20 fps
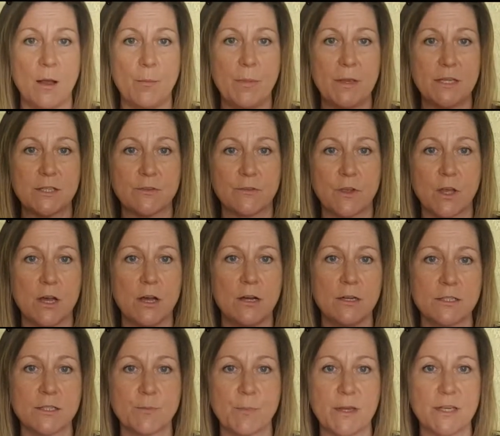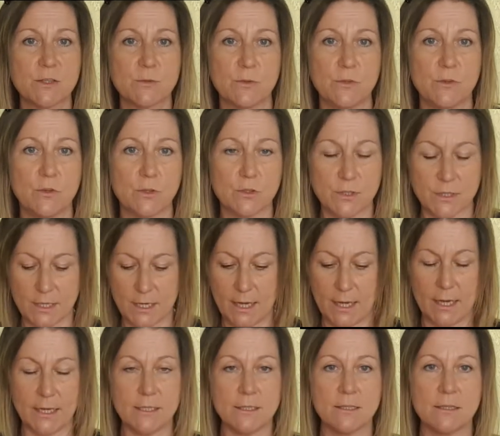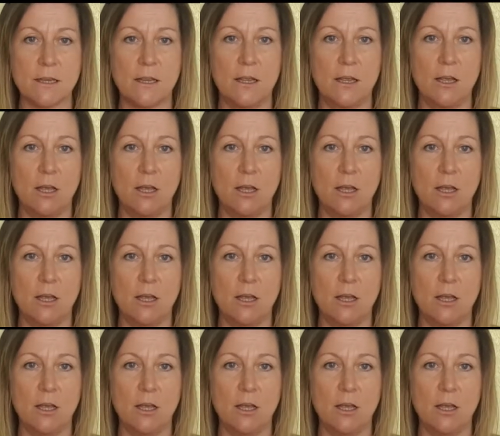piece of card, depends what you've got to hand.